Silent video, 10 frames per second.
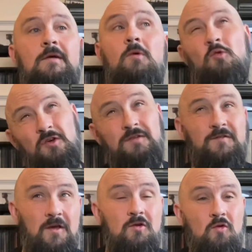that were worth a
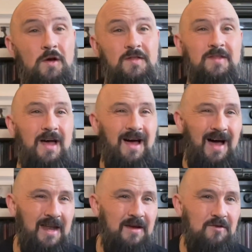few quid that
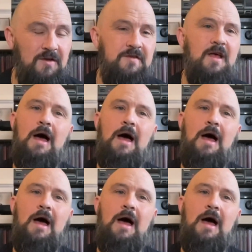I never listened.